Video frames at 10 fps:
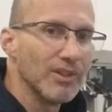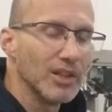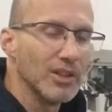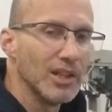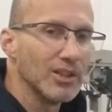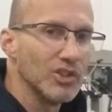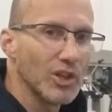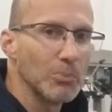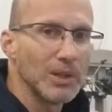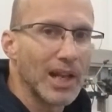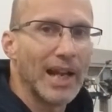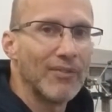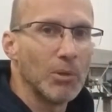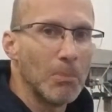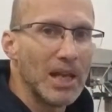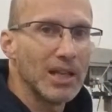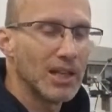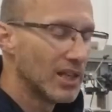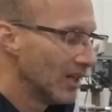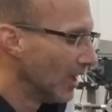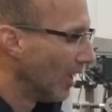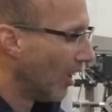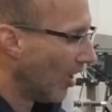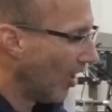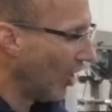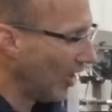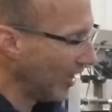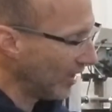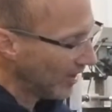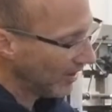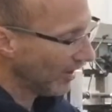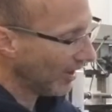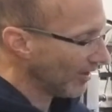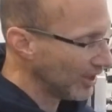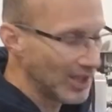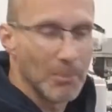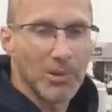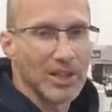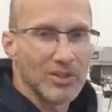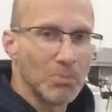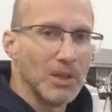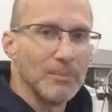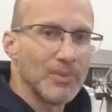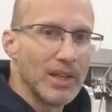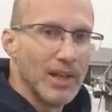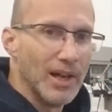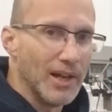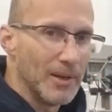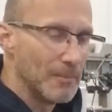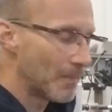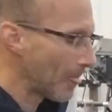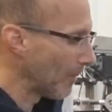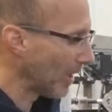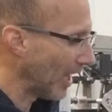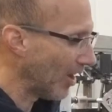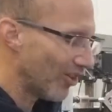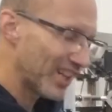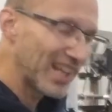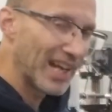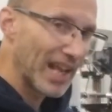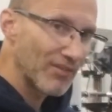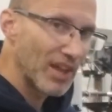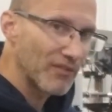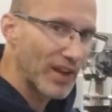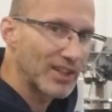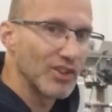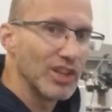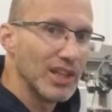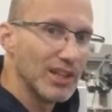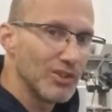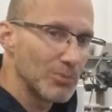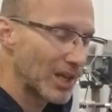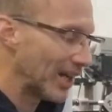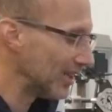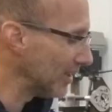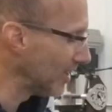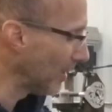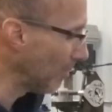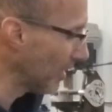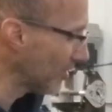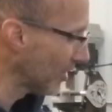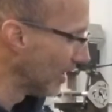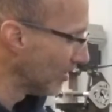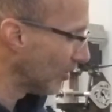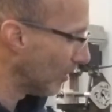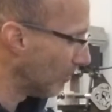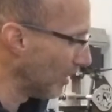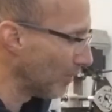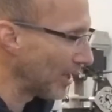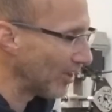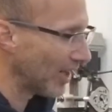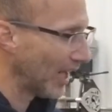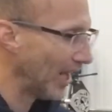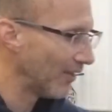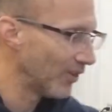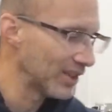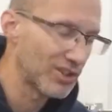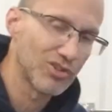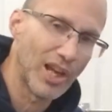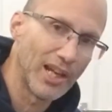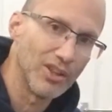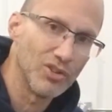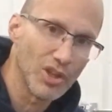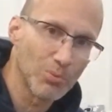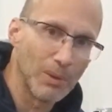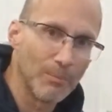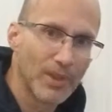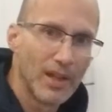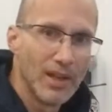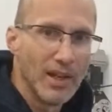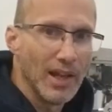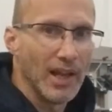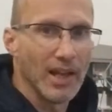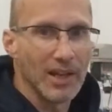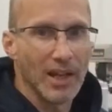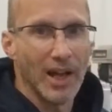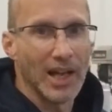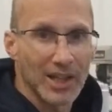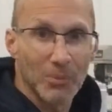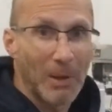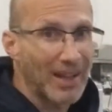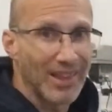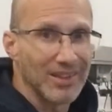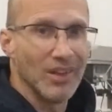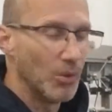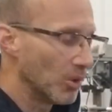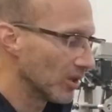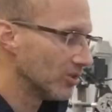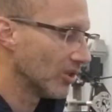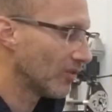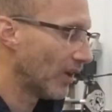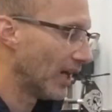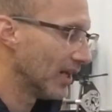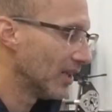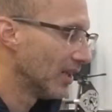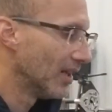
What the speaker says: an adjustment that I have to make on the templates, but I already kind of have that factored in terms of how I did the templates. So 1.5 millimeters on each side adjustment, and I expect that they'll work just fine.